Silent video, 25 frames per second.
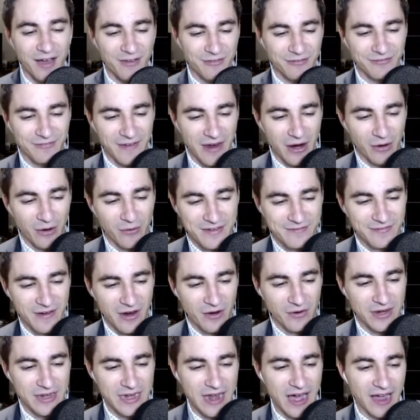very,
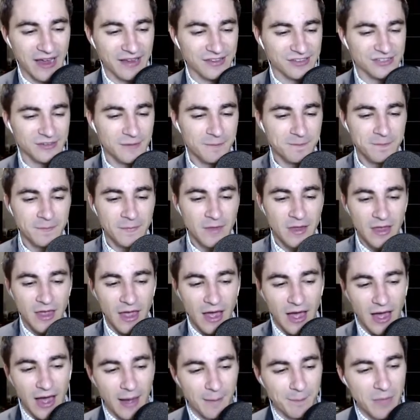very nice.
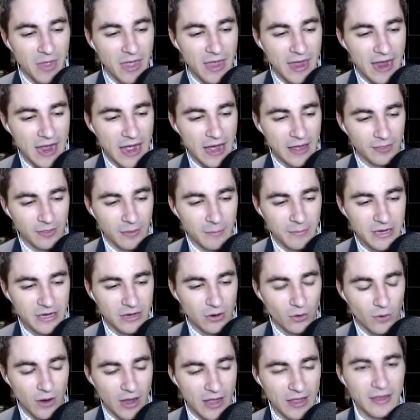Let me
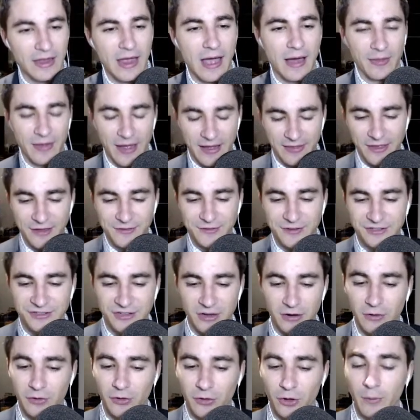go, yeah, I like this
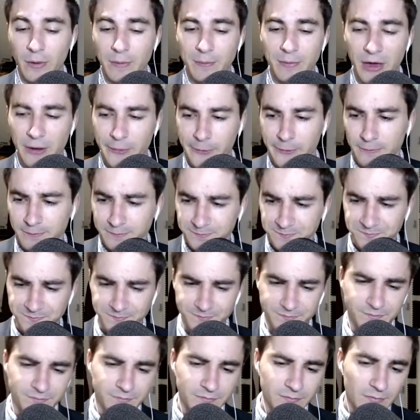song a little bit better.
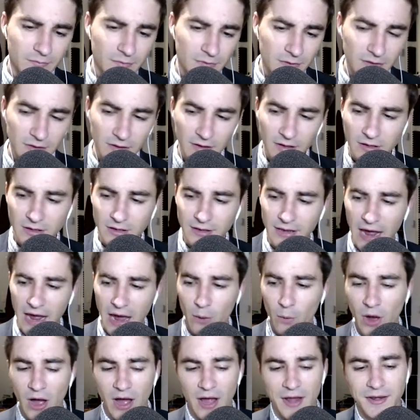Now,
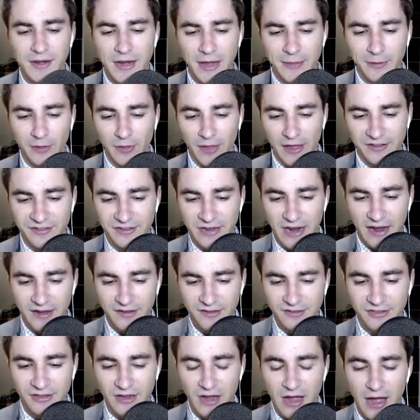nonetheless,
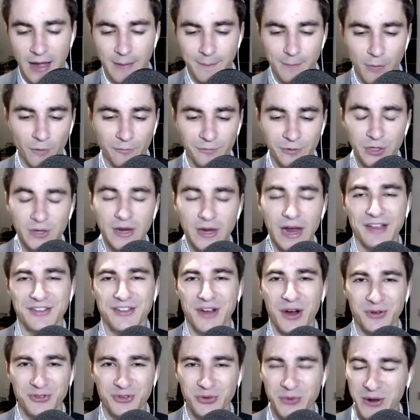guys, hopefully you guys
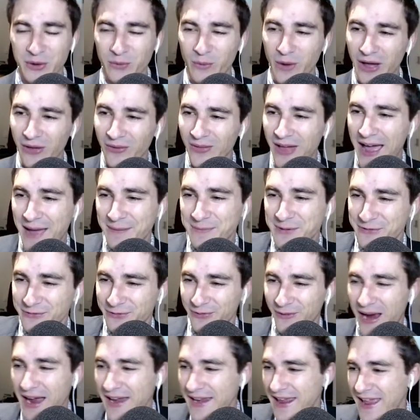are doing well. Happy
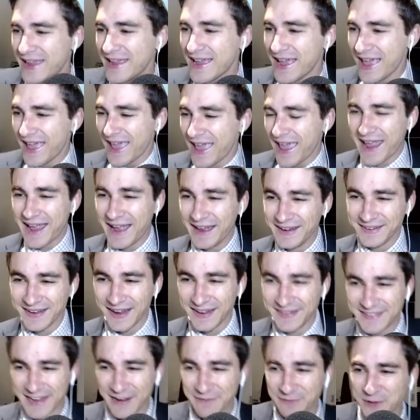Friday, and
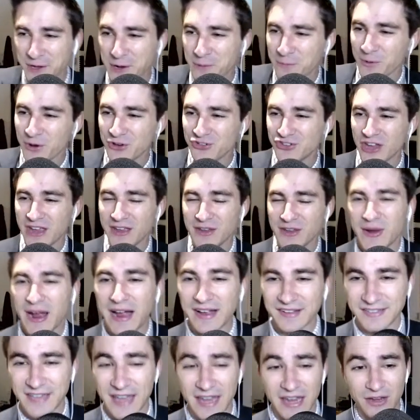definitely appreciate you
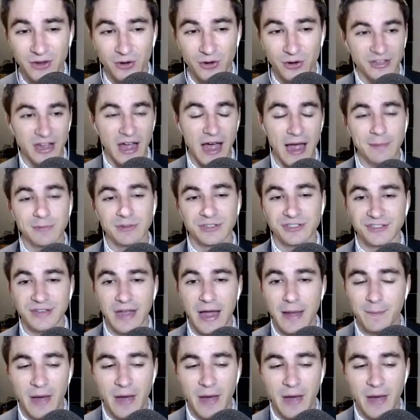guys taking your time to stop